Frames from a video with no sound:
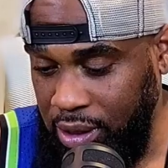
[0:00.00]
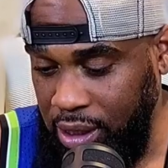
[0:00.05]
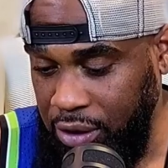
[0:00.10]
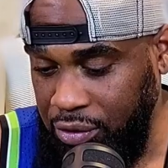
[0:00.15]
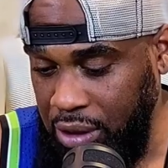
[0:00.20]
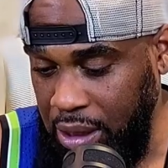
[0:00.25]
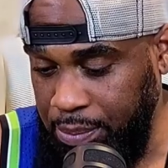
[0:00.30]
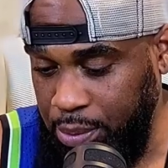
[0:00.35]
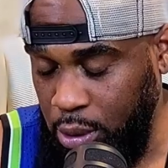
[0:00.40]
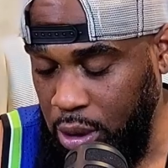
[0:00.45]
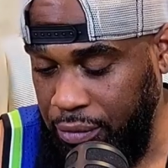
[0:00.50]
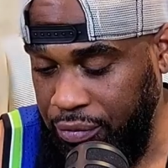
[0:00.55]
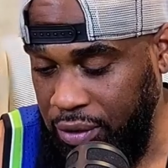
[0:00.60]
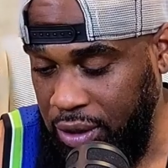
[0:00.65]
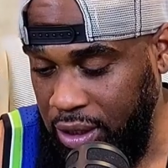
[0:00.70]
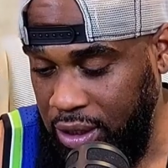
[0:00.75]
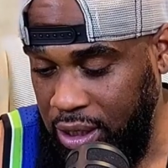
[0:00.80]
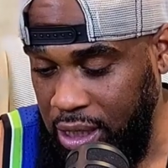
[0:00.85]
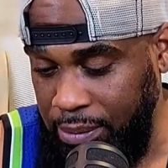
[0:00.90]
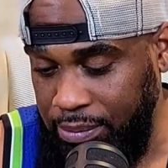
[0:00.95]
flip off into
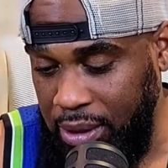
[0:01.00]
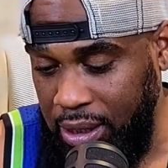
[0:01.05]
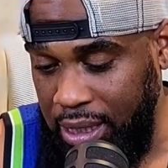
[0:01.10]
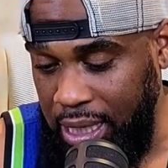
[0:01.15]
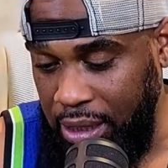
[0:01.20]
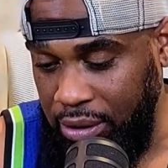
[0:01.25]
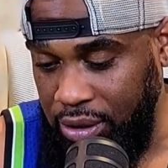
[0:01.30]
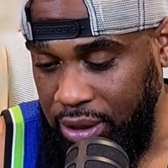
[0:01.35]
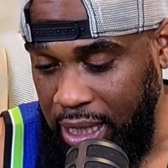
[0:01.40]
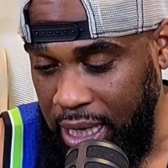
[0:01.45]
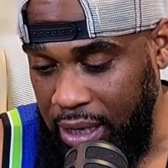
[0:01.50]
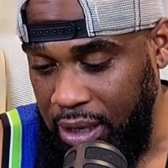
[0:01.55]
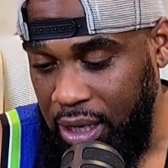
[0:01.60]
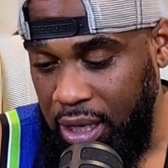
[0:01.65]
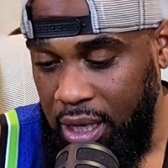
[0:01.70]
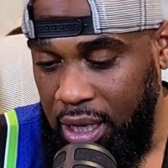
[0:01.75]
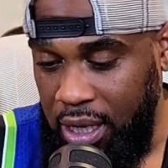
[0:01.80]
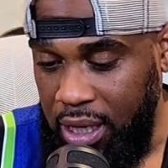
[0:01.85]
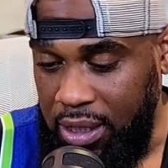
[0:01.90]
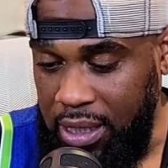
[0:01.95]
something else now.
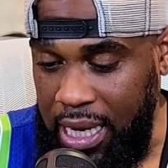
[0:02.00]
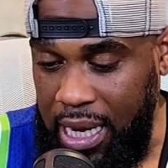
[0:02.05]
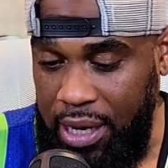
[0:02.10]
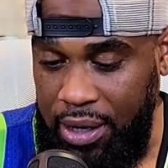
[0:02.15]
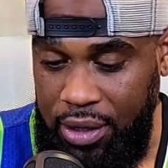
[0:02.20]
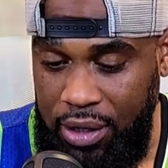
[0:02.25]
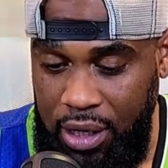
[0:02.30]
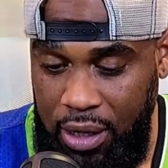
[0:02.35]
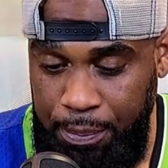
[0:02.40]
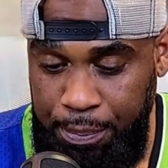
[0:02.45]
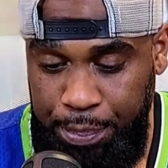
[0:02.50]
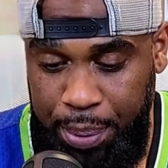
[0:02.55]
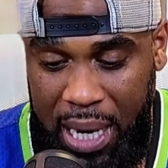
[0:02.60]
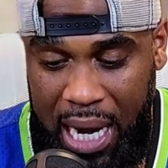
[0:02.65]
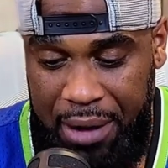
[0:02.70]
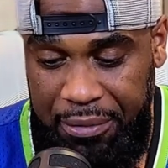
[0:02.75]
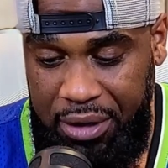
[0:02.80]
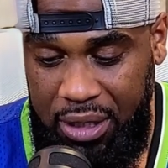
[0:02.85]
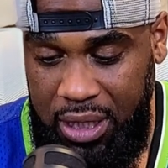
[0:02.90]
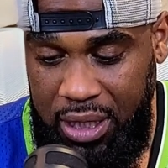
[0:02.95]

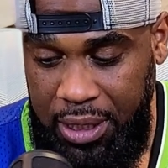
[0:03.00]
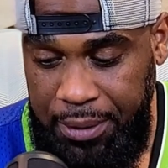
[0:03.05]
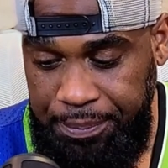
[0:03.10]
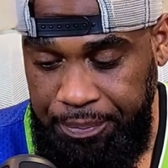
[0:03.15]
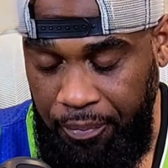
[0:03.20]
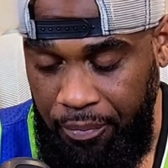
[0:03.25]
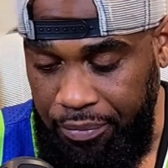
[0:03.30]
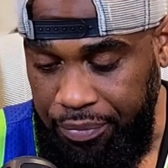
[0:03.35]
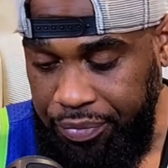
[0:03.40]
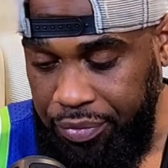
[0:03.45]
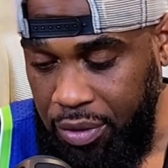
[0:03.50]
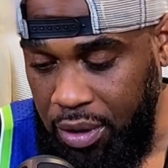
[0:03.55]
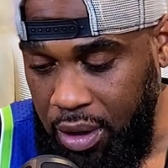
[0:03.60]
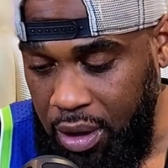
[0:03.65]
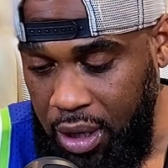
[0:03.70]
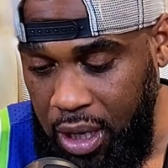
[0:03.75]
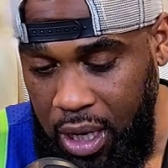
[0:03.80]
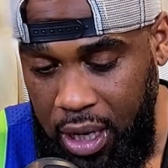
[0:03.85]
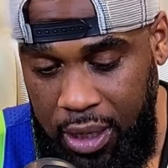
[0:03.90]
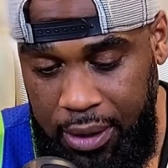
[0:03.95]
Apparently,
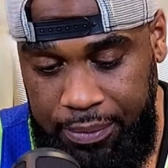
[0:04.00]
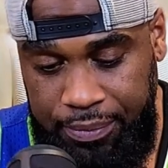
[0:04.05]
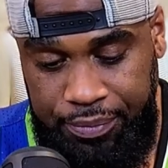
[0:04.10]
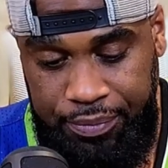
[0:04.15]
there